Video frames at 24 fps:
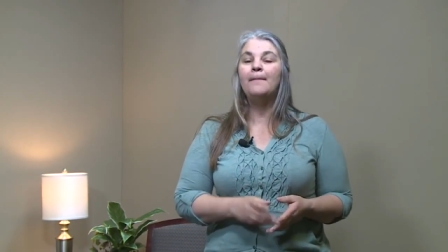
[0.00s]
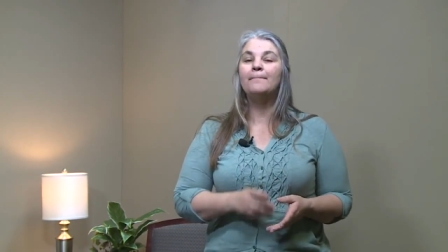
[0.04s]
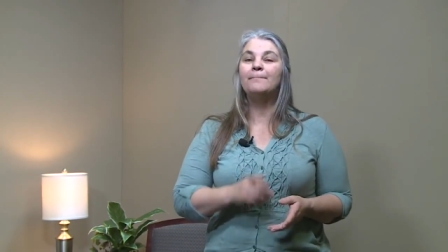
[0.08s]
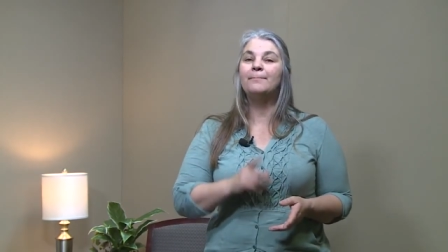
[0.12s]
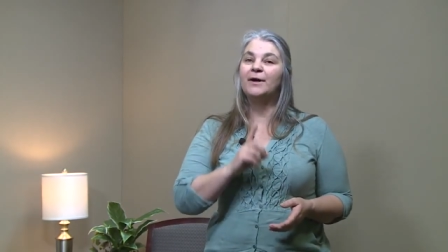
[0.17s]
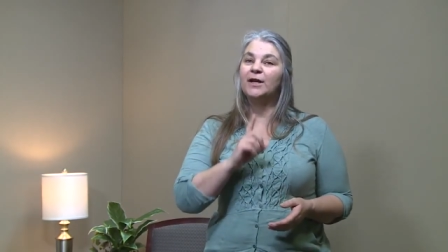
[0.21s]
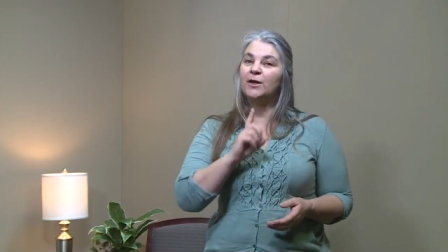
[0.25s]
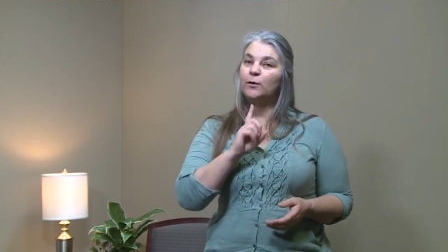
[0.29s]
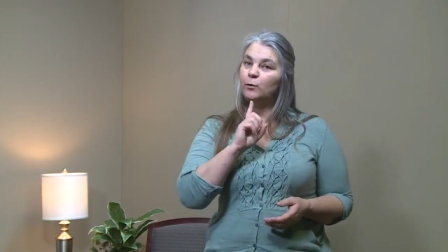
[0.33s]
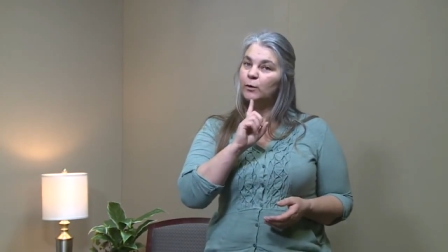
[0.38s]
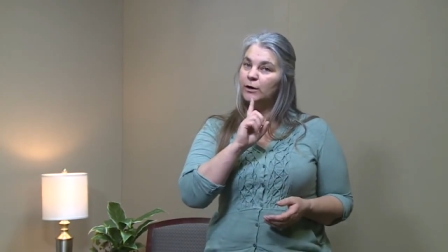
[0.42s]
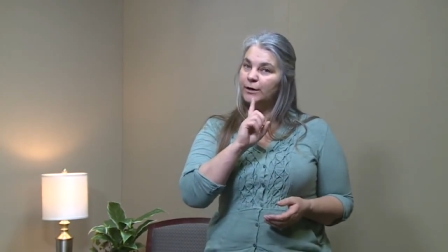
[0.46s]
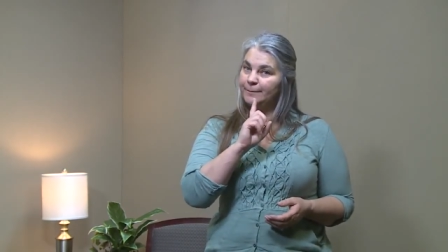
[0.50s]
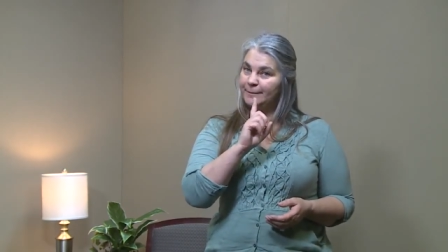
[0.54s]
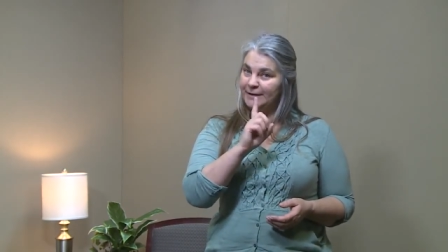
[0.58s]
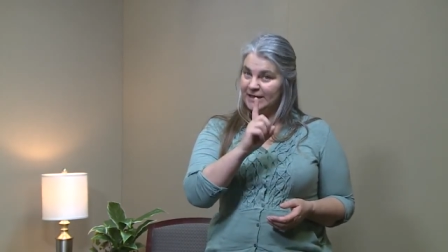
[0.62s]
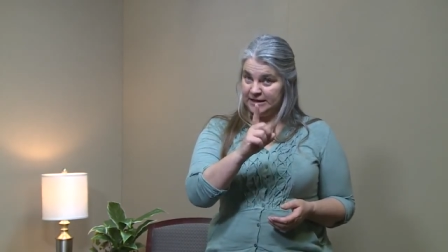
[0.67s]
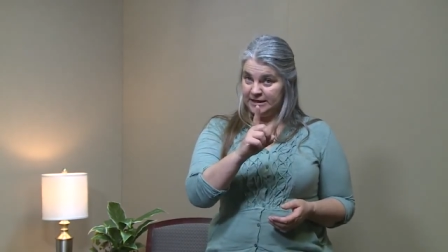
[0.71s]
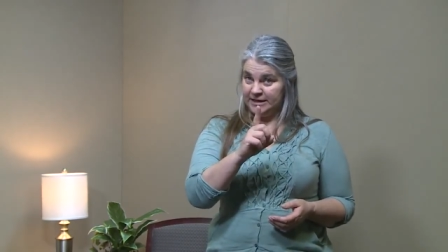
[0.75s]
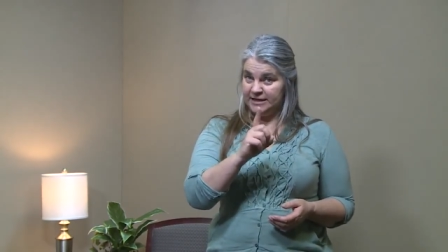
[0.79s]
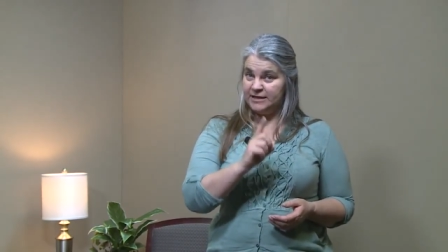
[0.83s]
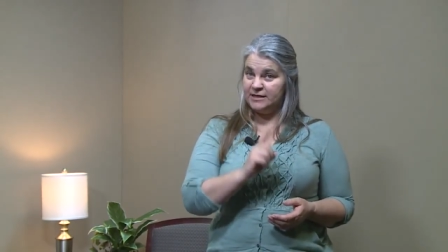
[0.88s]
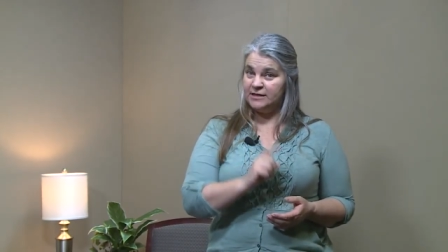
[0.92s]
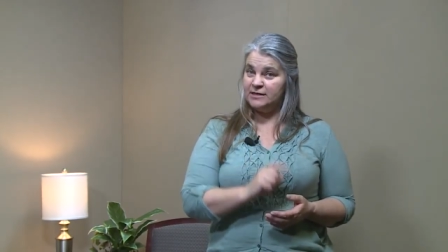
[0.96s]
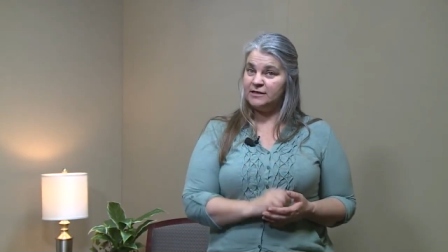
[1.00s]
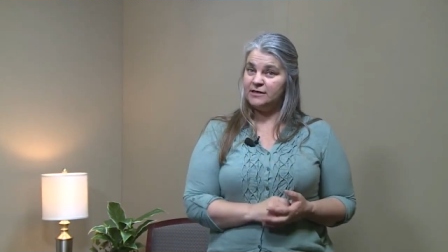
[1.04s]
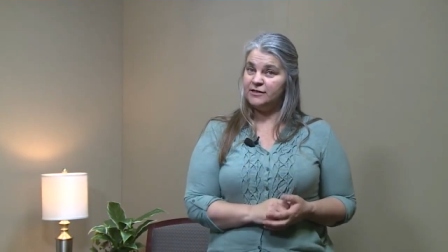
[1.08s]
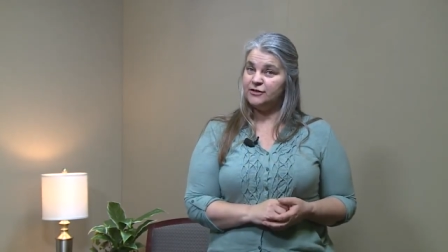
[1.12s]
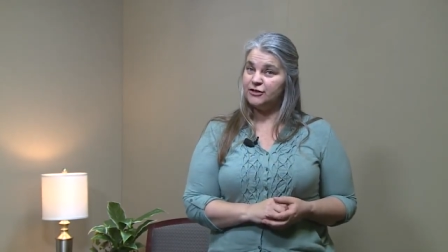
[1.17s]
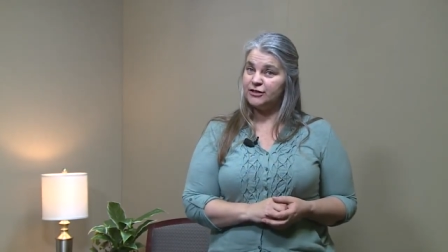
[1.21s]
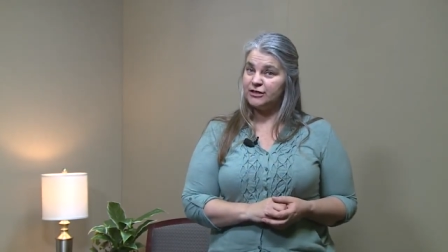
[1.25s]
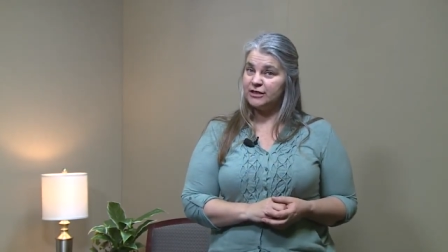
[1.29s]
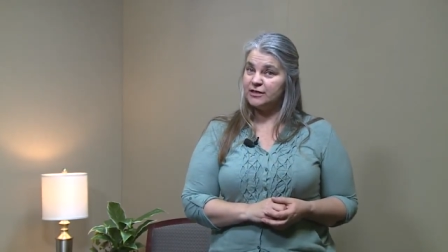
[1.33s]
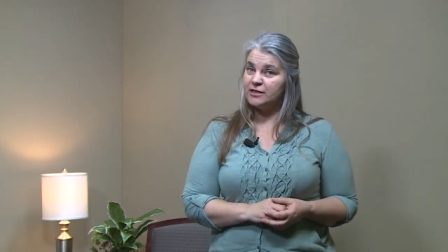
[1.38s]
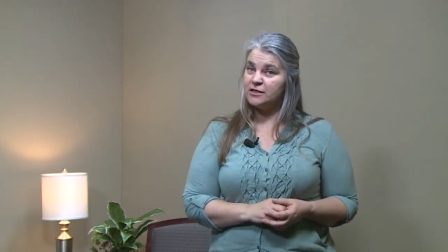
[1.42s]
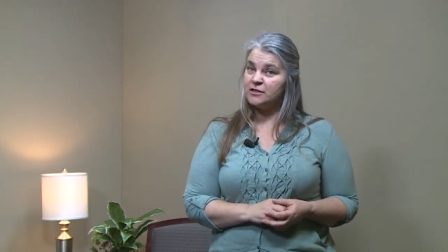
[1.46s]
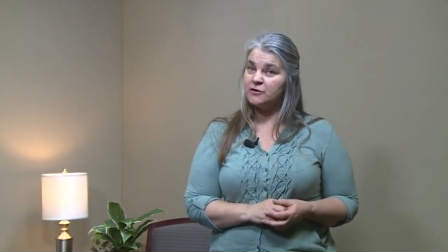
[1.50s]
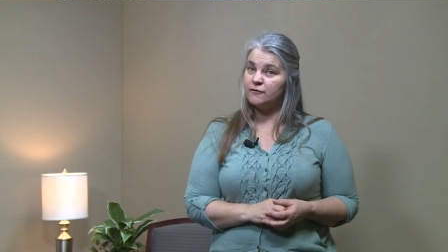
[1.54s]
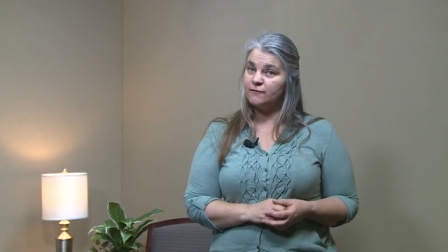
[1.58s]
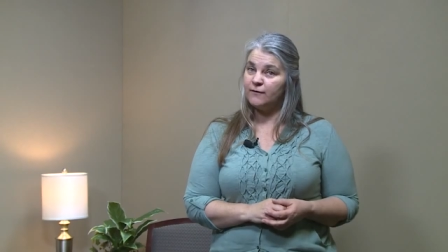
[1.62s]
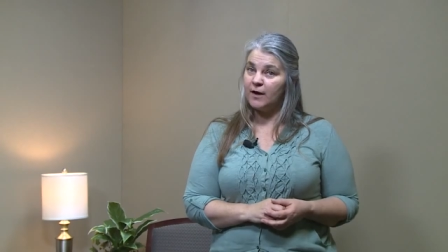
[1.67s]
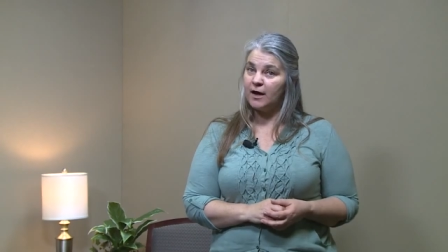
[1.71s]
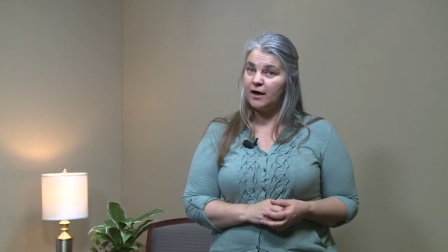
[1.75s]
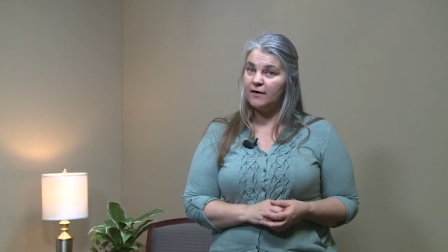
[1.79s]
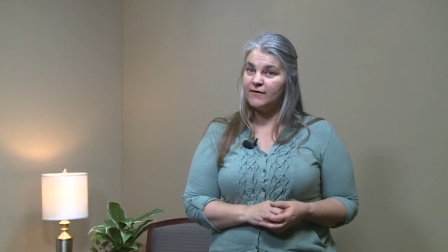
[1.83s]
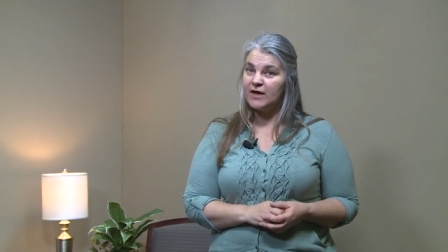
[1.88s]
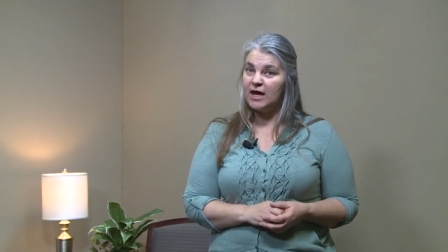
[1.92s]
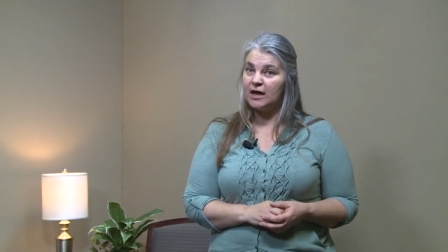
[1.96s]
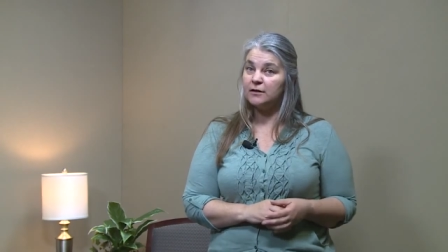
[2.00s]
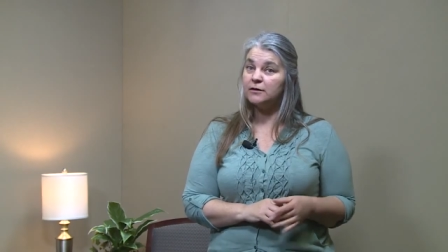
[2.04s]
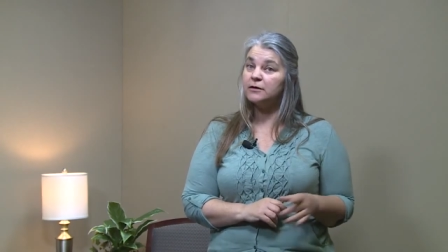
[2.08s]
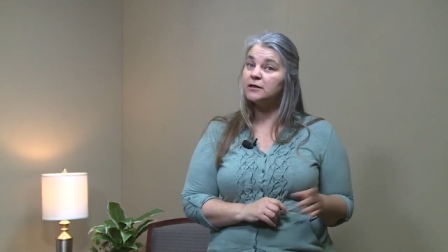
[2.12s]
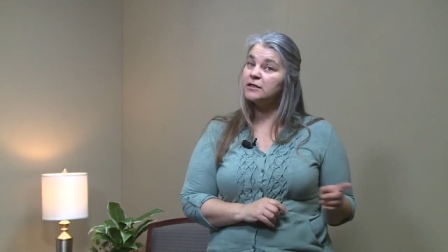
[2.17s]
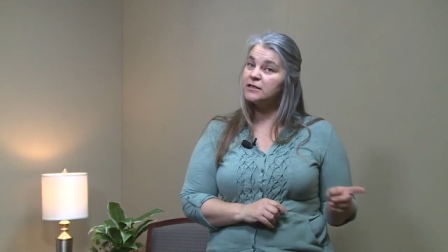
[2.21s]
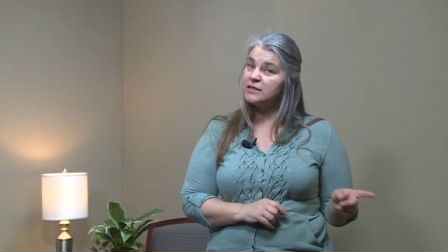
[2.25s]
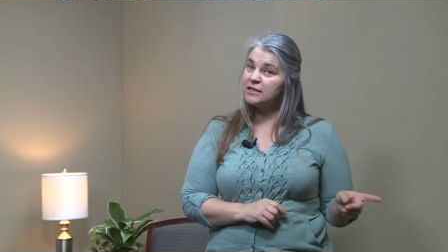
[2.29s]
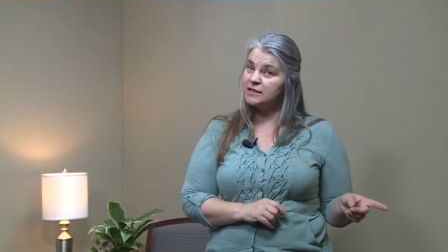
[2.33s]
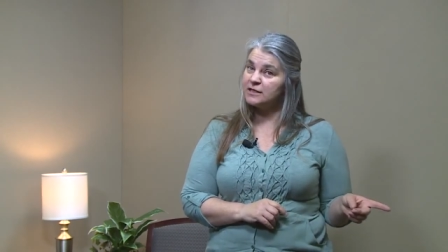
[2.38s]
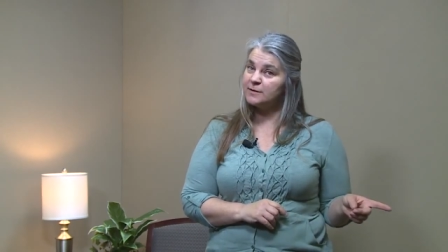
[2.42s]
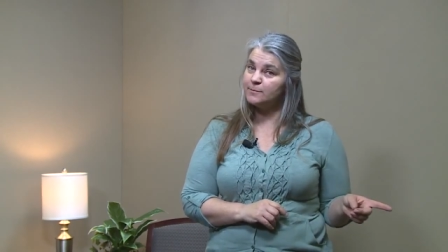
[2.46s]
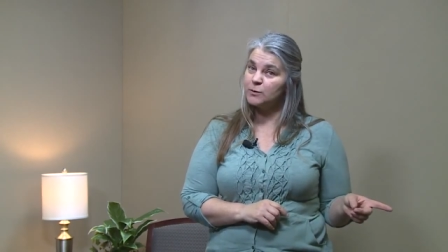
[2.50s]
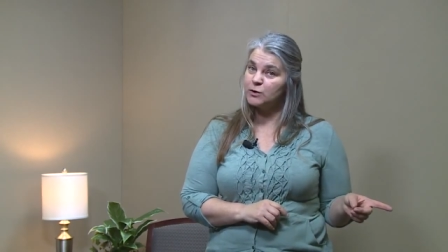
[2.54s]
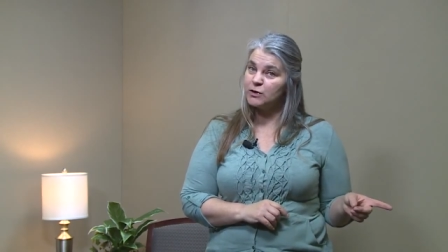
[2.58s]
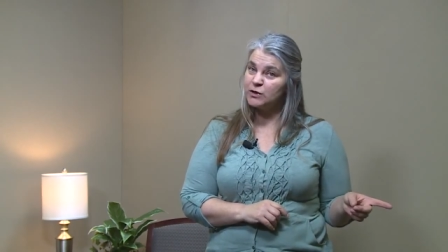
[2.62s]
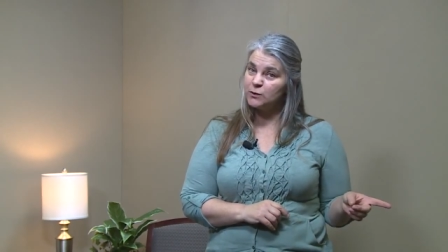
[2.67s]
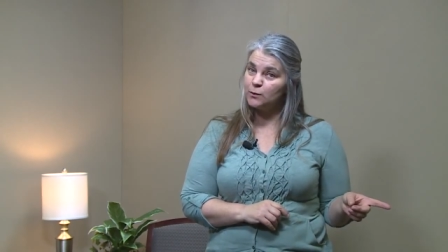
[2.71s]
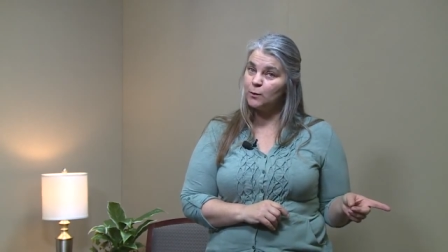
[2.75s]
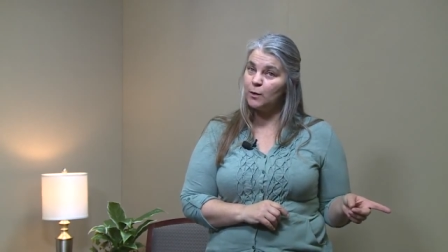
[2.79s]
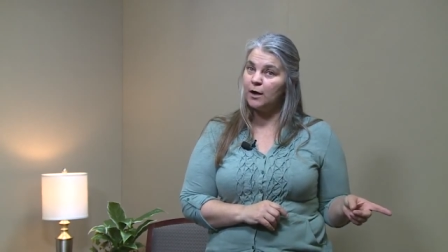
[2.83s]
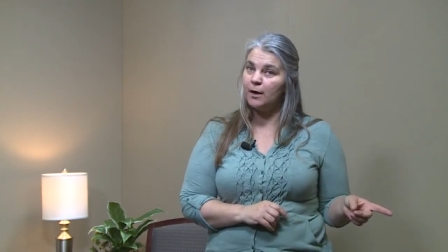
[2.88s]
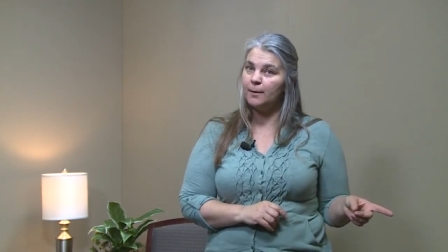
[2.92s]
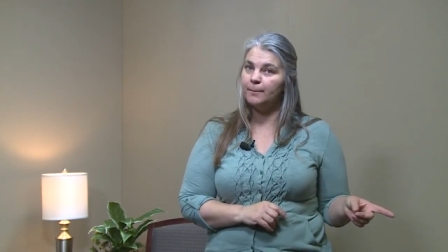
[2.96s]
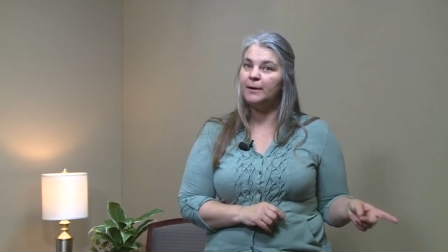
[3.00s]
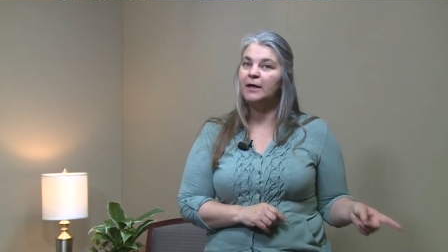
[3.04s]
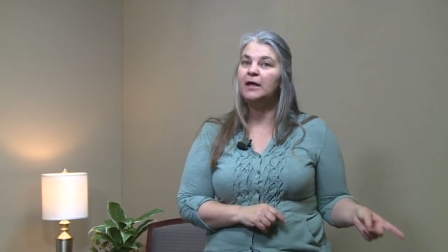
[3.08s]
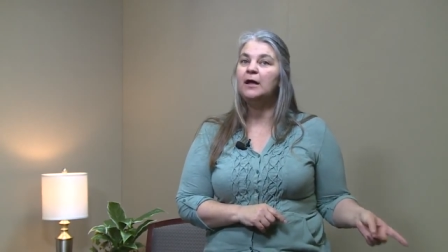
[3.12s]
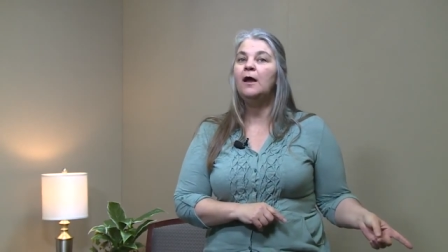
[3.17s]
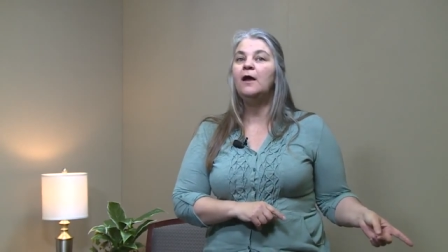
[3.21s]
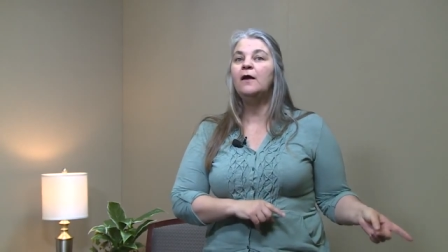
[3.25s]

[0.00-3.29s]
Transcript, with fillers: but it would be easier to survive out in the Dismal Swamp